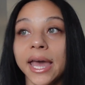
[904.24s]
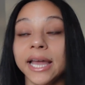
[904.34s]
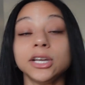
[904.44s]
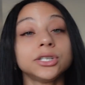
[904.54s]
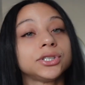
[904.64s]

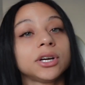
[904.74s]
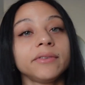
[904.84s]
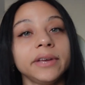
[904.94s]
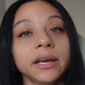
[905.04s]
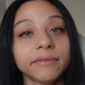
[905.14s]
and
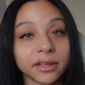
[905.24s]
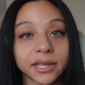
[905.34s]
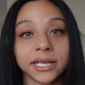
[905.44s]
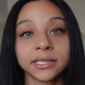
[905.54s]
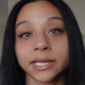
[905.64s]
deserving of the
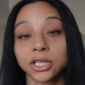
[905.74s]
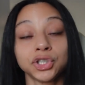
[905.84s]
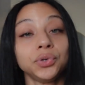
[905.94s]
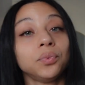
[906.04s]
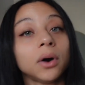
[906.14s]
things that
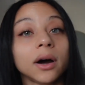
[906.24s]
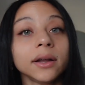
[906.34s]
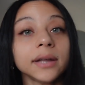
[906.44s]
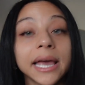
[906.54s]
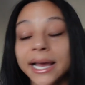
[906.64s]
you
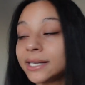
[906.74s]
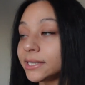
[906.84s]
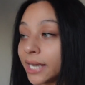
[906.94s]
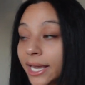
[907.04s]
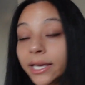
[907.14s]
want, and
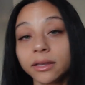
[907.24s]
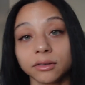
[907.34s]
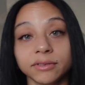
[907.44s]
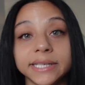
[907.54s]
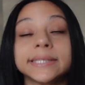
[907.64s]
taking the
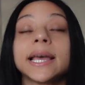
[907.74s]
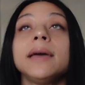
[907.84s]
risk.